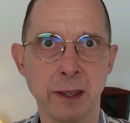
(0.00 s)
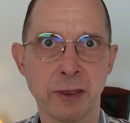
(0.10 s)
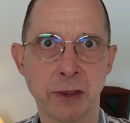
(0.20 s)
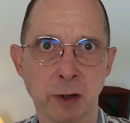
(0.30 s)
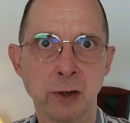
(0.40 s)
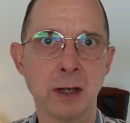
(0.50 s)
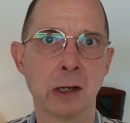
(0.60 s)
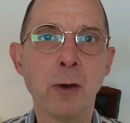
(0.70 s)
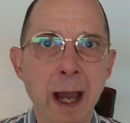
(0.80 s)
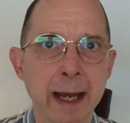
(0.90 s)
the third
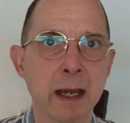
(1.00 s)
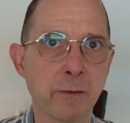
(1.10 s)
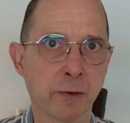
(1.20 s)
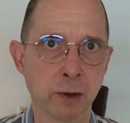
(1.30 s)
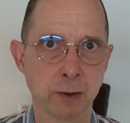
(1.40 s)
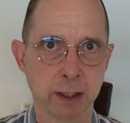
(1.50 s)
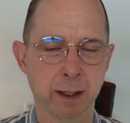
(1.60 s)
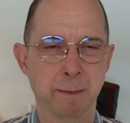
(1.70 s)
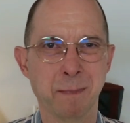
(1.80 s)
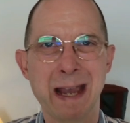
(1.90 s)
low-hanging fruit,
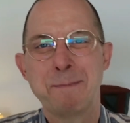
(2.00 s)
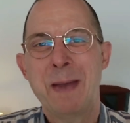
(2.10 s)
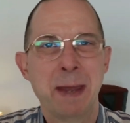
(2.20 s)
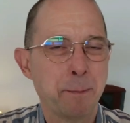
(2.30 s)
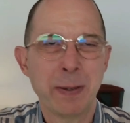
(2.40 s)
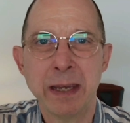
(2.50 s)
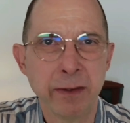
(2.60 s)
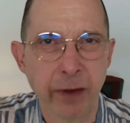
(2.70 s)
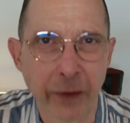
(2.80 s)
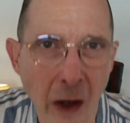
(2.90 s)
my pet
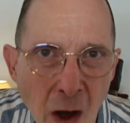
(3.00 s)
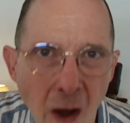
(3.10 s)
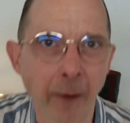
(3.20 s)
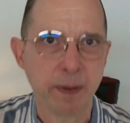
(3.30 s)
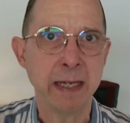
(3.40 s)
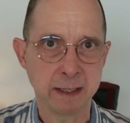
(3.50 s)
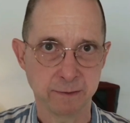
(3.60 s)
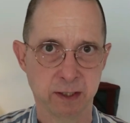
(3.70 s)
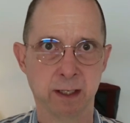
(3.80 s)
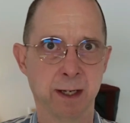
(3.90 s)
peeve of all
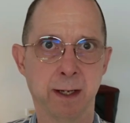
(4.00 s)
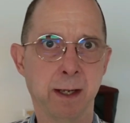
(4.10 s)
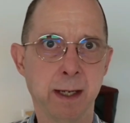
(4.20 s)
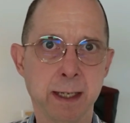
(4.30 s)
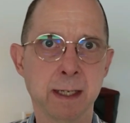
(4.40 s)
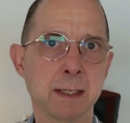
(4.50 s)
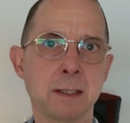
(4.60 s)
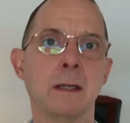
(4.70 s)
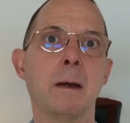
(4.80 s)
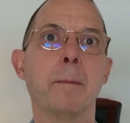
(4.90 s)
peeves,
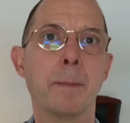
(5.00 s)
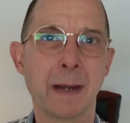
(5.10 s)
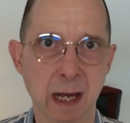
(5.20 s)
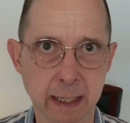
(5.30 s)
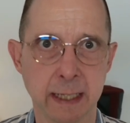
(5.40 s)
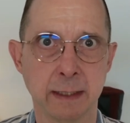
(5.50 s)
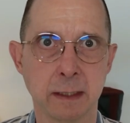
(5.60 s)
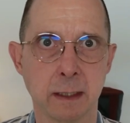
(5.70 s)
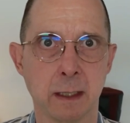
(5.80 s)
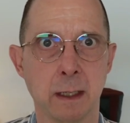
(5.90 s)
is
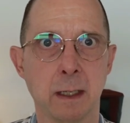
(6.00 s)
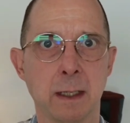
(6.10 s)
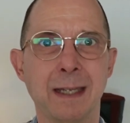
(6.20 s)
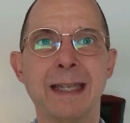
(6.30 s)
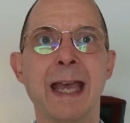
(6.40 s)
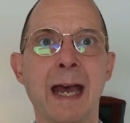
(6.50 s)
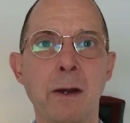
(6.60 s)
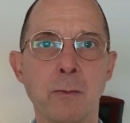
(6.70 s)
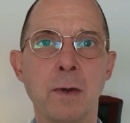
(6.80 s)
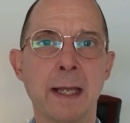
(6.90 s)
plugins.
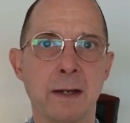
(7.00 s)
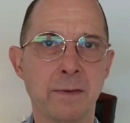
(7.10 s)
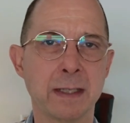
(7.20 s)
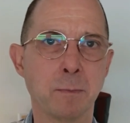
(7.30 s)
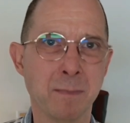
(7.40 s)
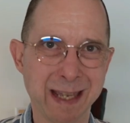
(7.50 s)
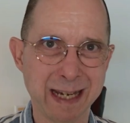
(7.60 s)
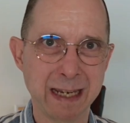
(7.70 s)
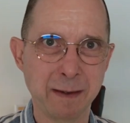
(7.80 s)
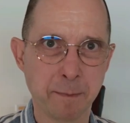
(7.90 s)
Get rid of as
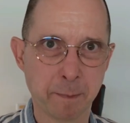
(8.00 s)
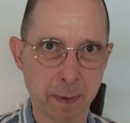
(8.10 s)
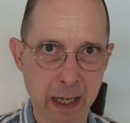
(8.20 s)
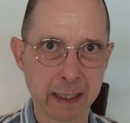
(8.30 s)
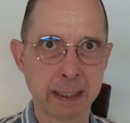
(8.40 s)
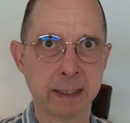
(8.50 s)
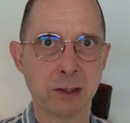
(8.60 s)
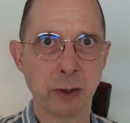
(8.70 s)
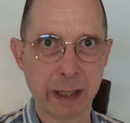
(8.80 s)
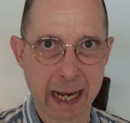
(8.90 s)
many plugins
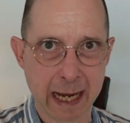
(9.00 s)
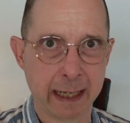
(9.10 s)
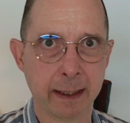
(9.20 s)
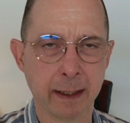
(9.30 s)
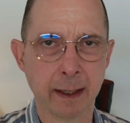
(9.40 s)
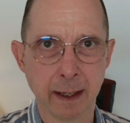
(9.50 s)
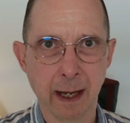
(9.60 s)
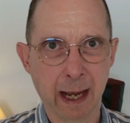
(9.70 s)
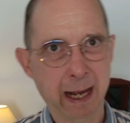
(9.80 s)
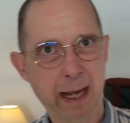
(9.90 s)
as you can.
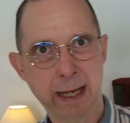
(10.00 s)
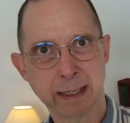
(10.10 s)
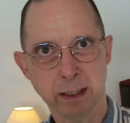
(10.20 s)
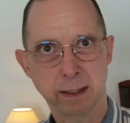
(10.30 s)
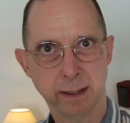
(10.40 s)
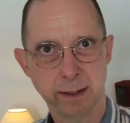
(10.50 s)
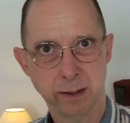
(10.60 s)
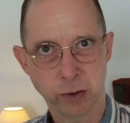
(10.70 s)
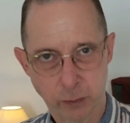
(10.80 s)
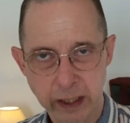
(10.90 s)
And
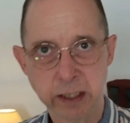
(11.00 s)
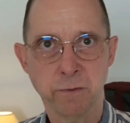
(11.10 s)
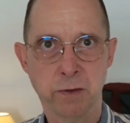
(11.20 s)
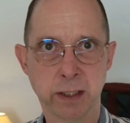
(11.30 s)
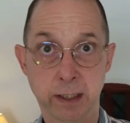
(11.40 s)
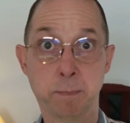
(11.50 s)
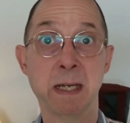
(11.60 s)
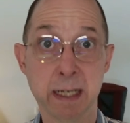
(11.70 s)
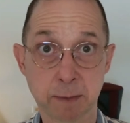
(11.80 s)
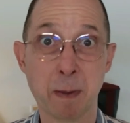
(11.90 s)
the reason for this is
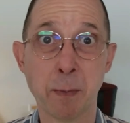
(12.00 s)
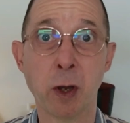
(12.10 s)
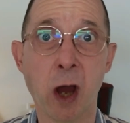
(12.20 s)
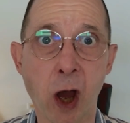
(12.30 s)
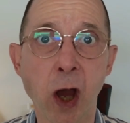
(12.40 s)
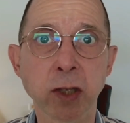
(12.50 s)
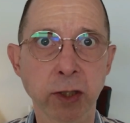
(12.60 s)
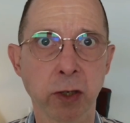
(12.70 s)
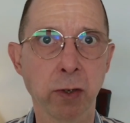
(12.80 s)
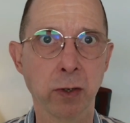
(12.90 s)
because Bubble
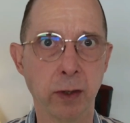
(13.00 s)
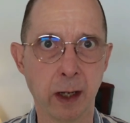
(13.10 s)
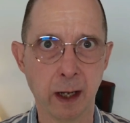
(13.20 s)
also